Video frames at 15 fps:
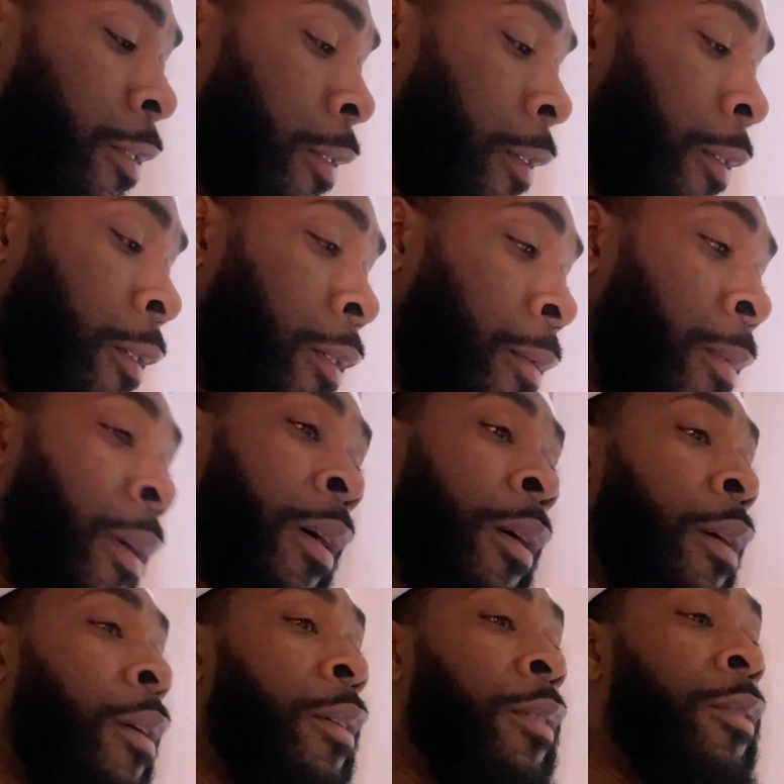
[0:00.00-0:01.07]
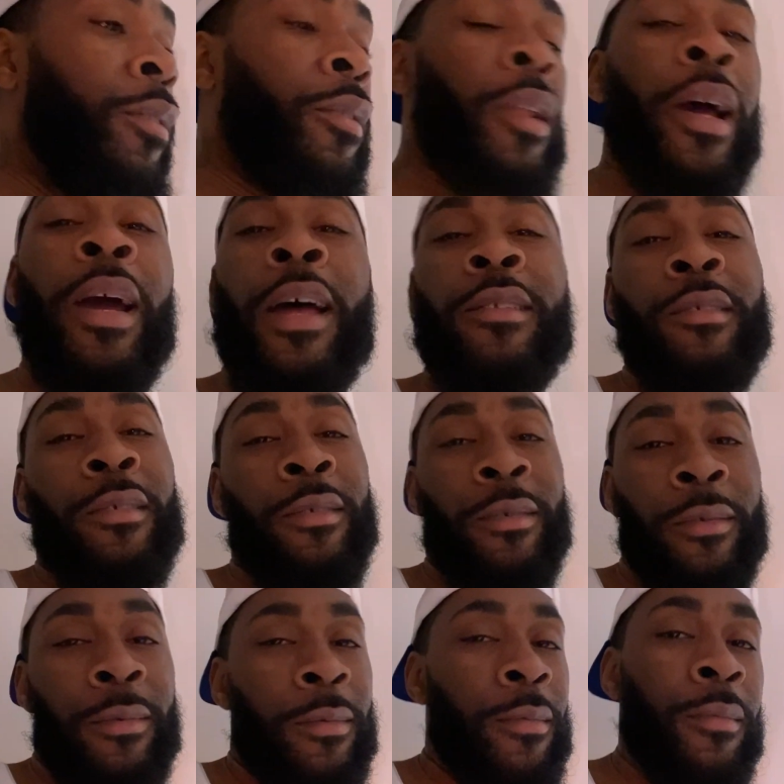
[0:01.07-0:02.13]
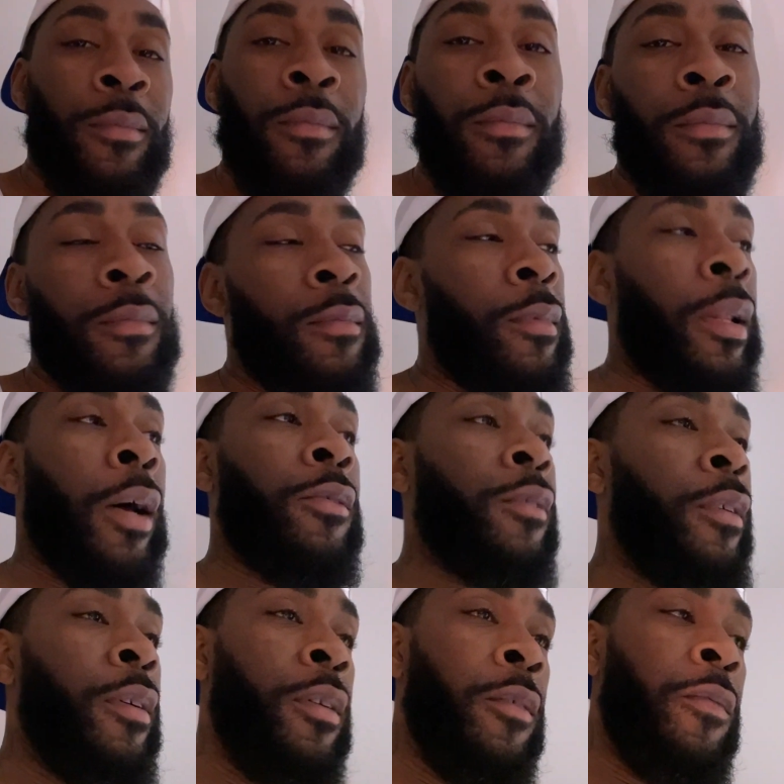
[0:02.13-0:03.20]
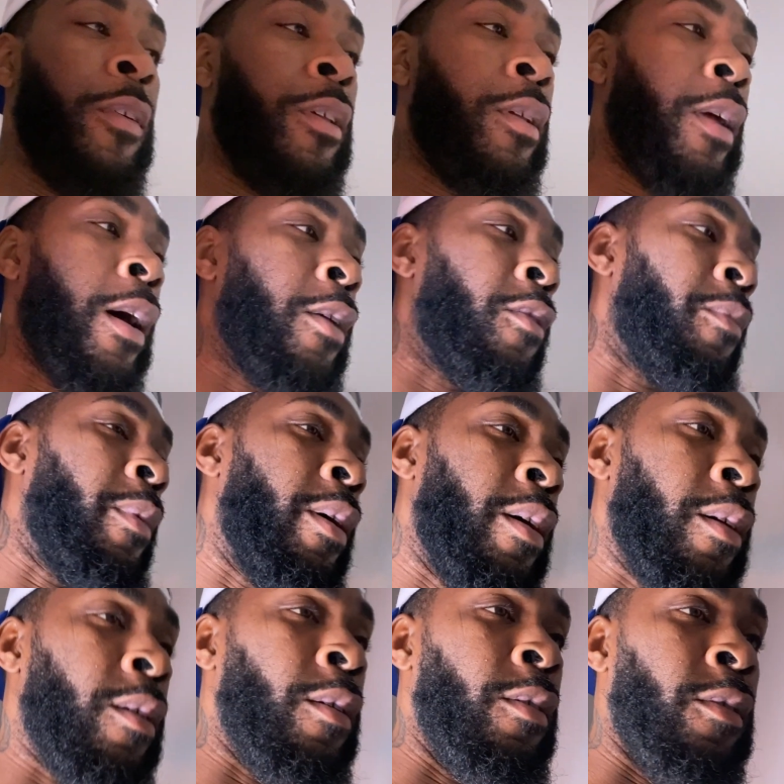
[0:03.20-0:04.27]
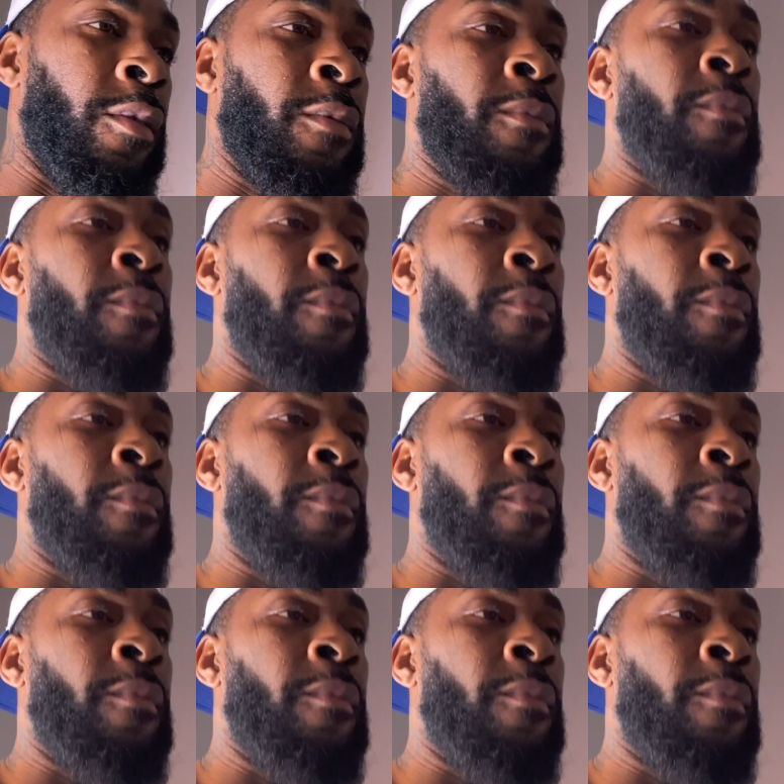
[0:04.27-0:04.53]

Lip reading: Looked like I just lost $150, man, because